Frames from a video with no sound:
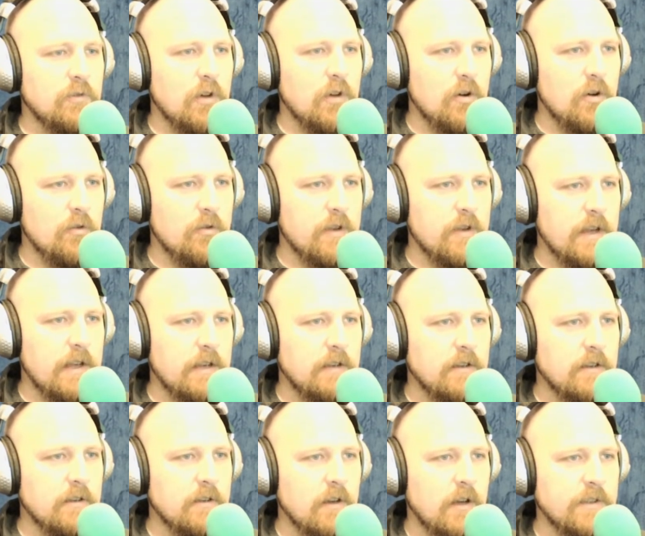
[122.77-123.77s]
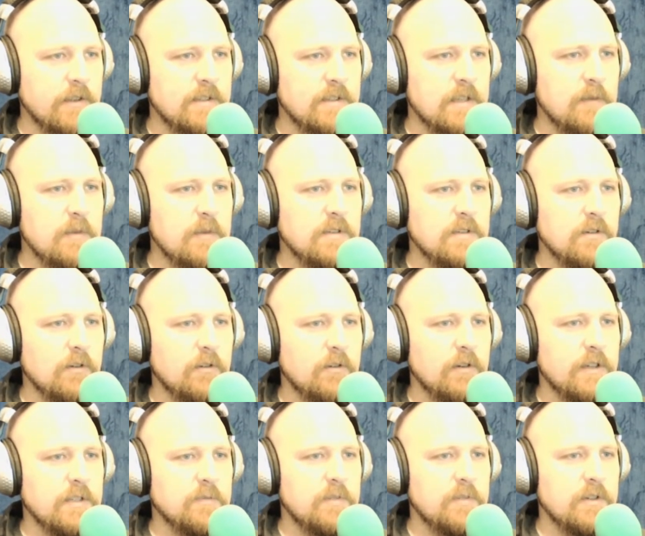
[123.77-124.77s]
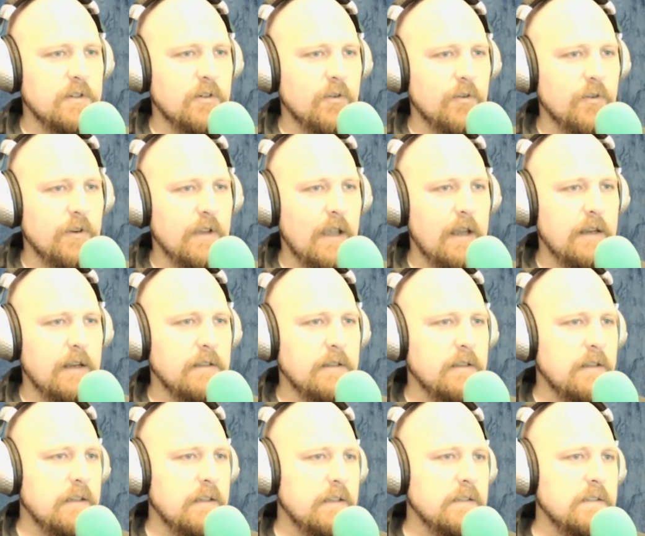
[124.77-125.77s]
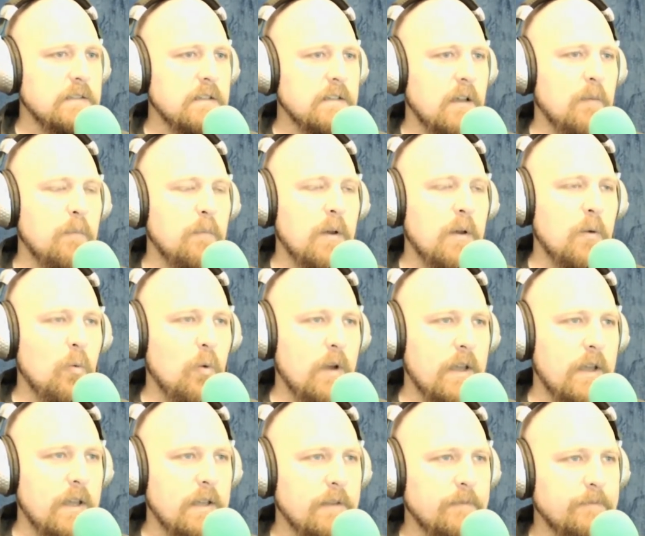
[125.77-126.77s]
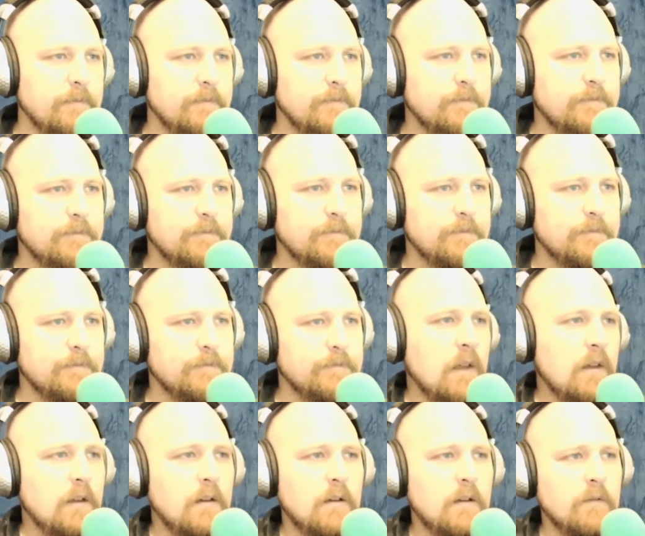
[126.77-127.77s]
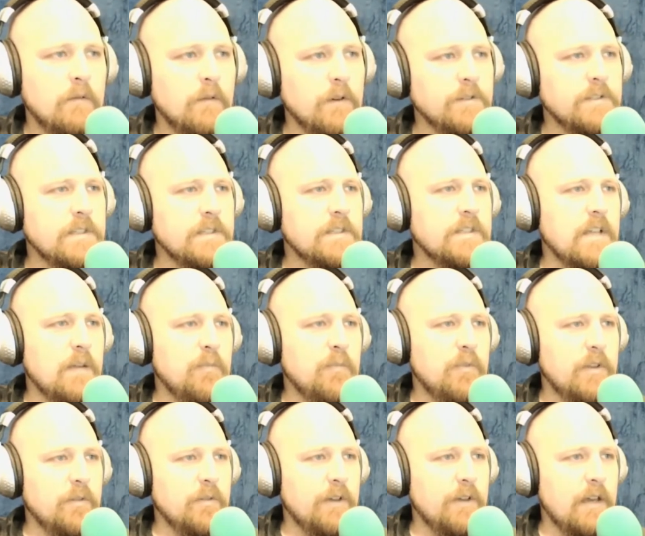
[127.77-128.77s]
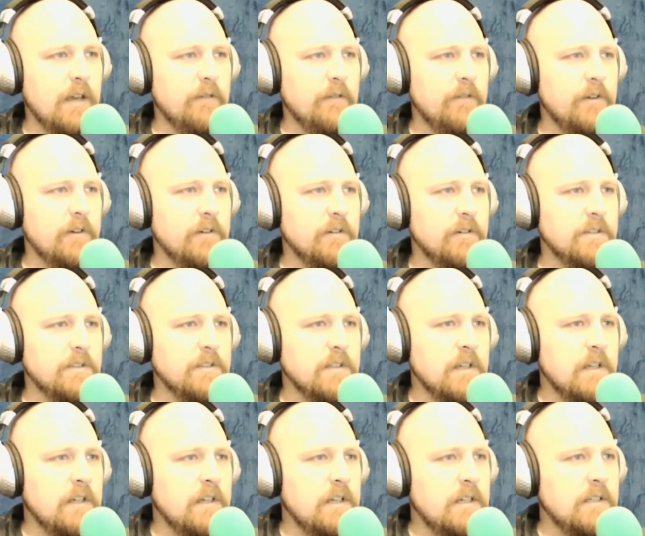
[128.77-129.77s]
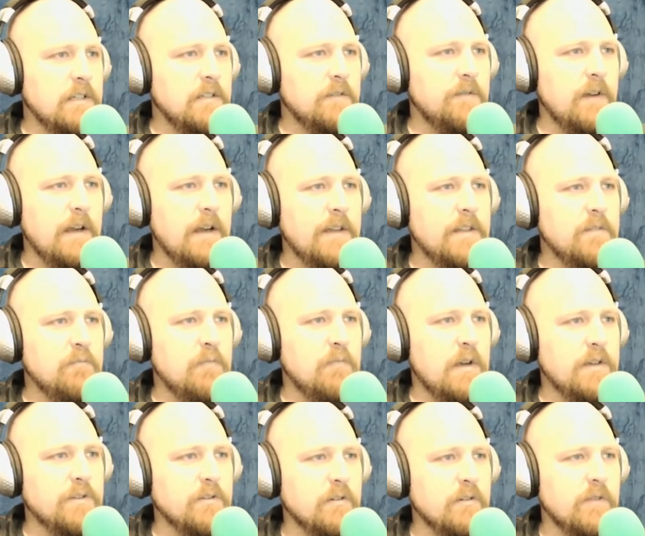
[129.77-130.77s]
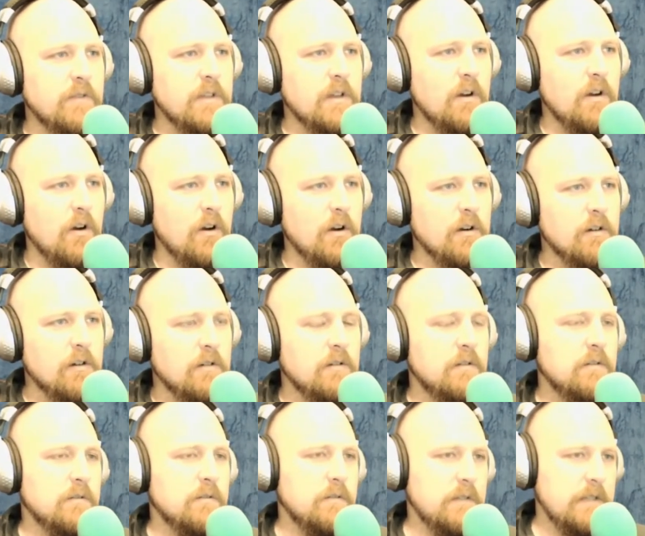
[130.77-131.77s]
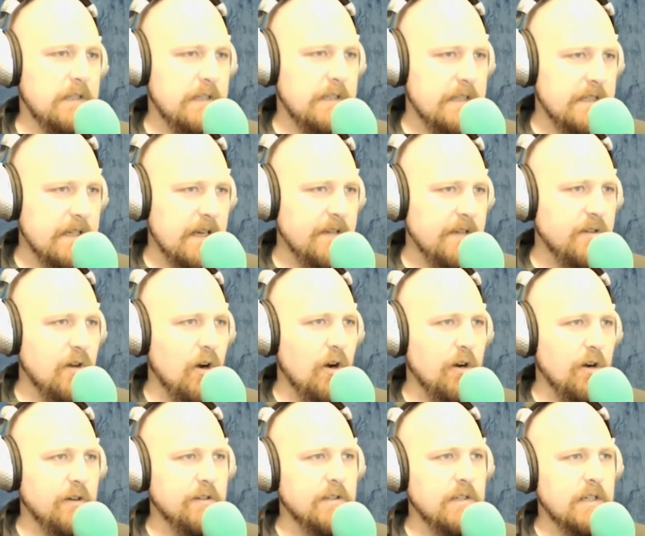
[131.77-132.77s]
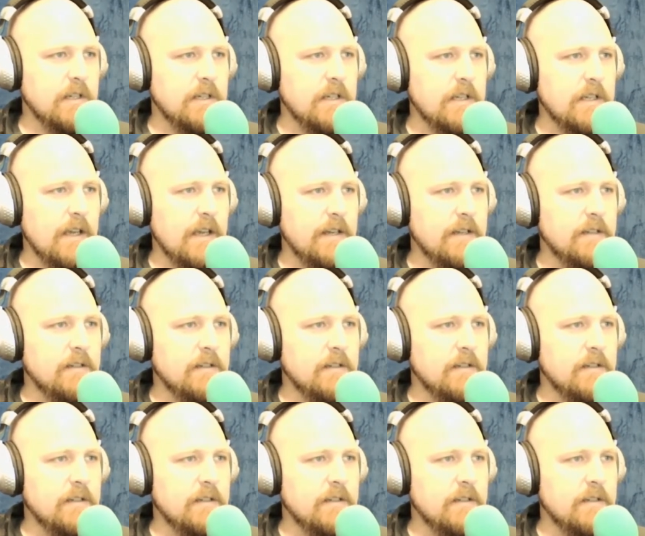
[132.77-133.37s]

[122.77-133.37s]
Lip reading: that a semicircle has been created in some way. First example that we have here is to find the measure of the arc, in this case arcs indicated.